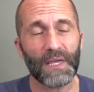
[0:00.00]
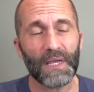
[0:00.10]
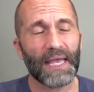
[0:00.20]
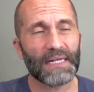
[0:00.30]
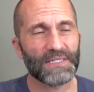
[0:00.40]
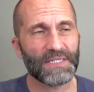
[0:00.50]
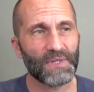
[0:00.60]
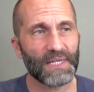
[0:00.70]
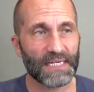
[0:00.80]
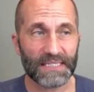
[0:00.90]
And so
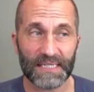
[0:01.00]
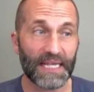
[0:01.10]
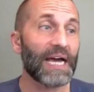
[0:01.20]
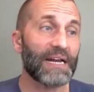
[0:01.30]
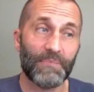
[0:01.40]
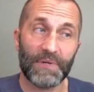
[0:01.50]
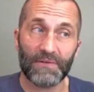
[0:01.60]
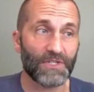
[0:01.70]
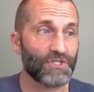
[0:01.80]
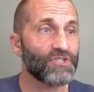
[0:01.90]
then I said, yeah, and I've been on
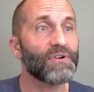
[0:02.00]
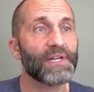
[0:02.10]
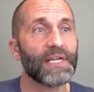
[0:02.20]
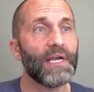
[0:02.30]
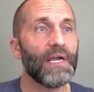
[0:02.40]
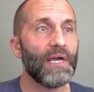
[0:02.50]
this journey.